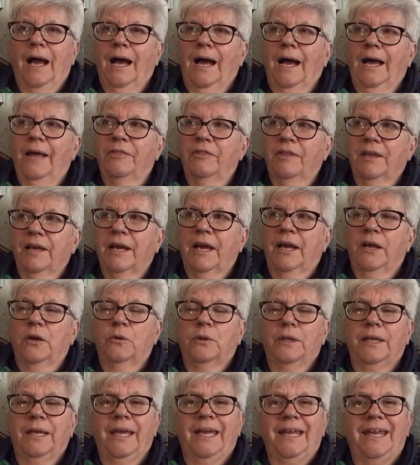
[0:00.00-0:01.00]
I think I
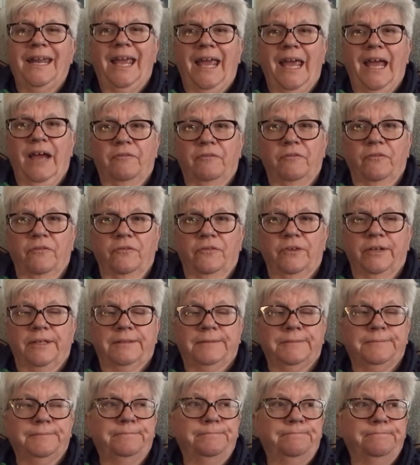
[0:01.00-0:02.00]
only ate half of
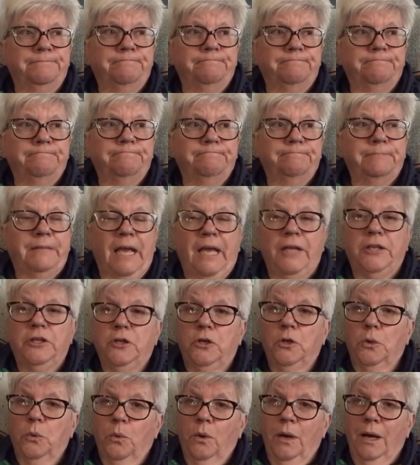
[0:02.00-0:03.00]
it. And
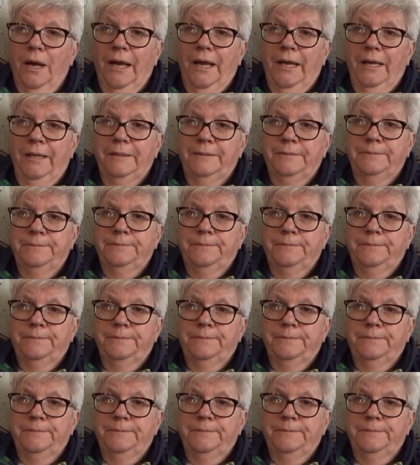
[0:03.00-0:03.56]
you know why?